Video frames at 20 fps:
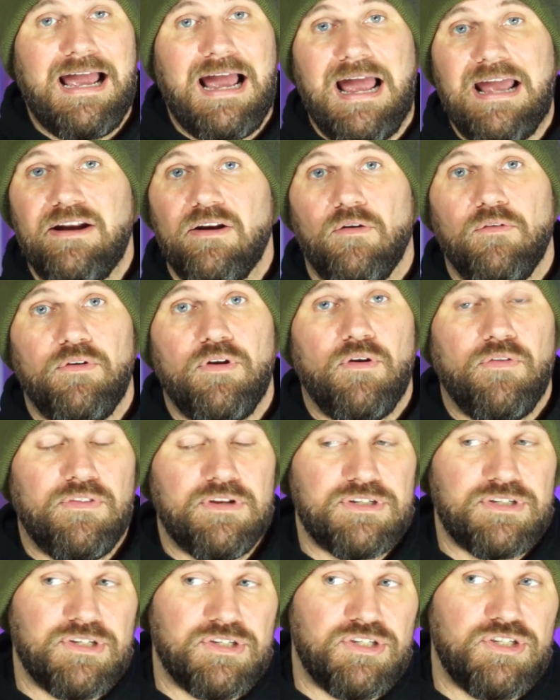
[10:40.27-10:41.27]
don't know.
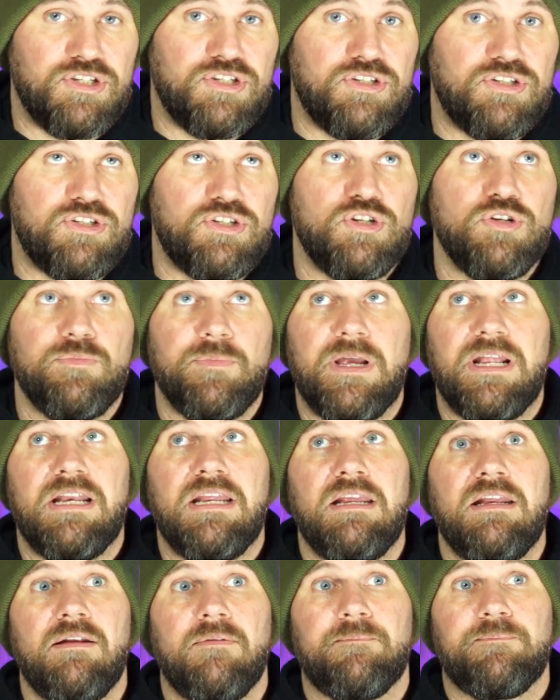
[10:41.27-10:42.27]
There's just too
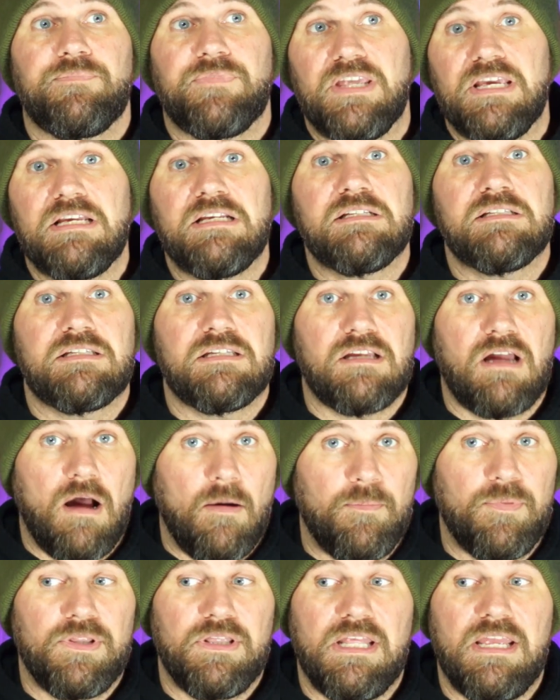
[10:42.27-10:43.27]
many things
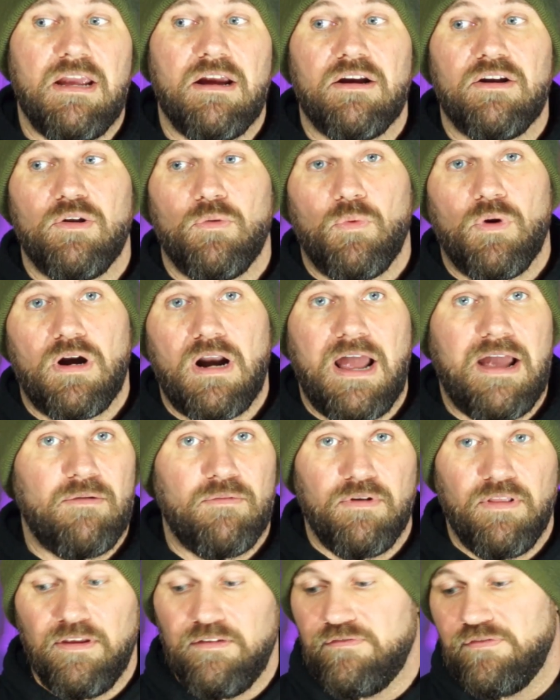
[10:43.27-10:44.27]
up in the air to where I
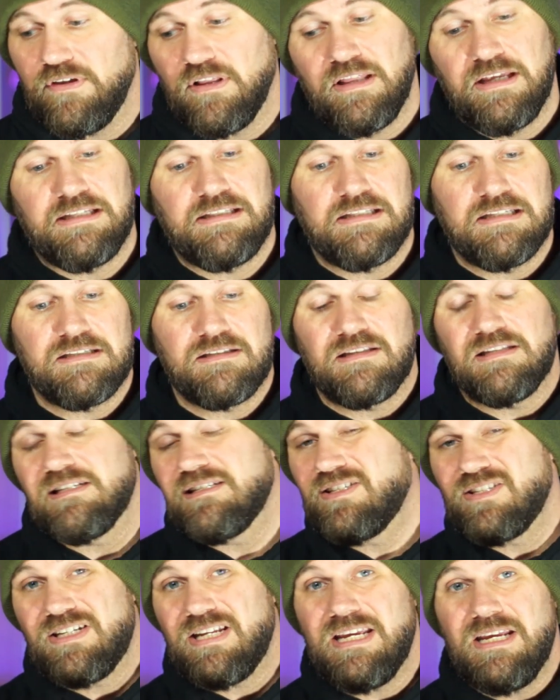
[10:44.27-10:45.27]
really feel like
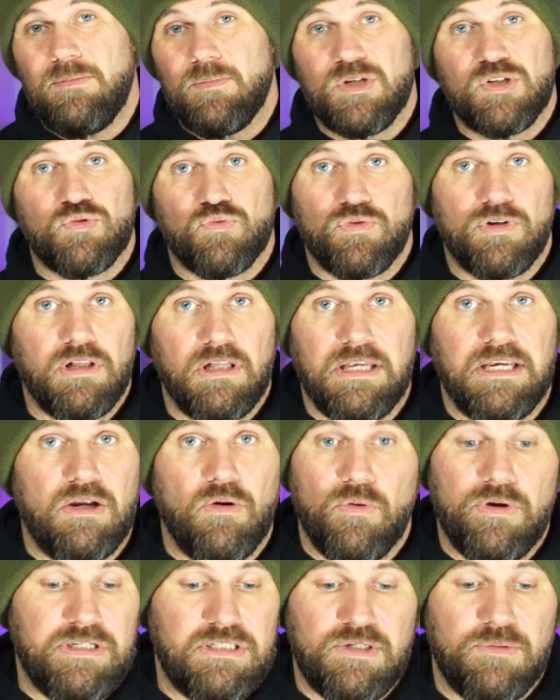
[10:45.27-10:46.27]
this team is really
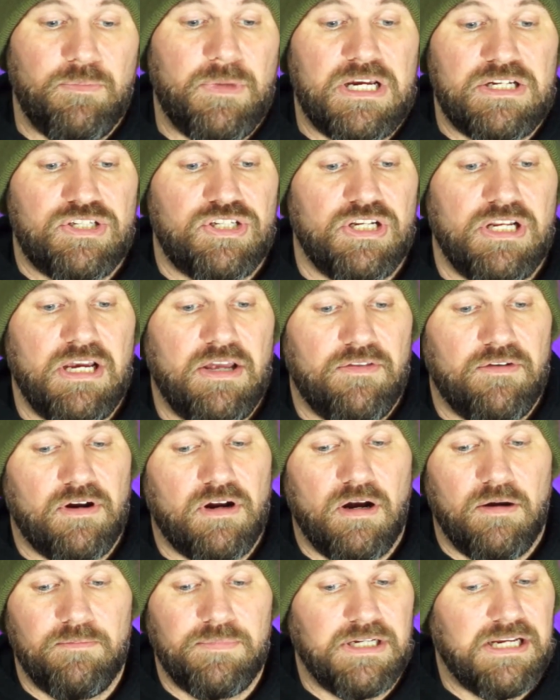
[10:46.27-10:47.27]
going to mesh together,
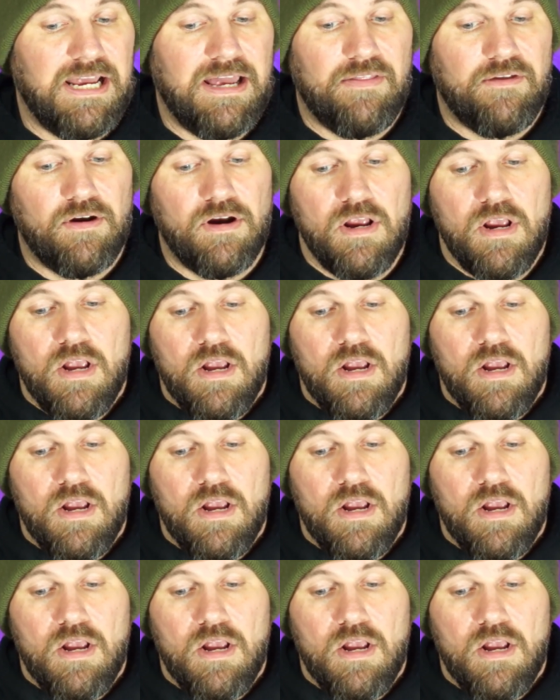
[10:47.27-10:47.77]
come together.